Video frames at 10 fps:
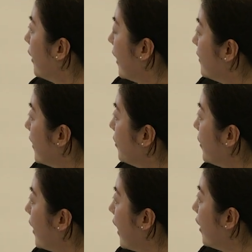and then
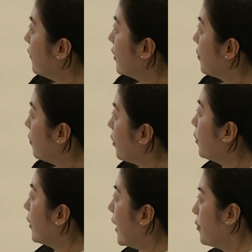we have the
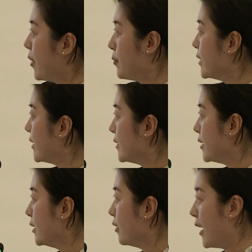purple line
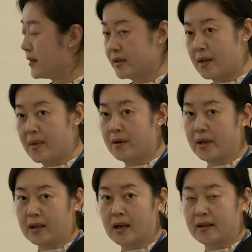representing Latin
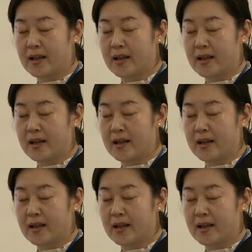America.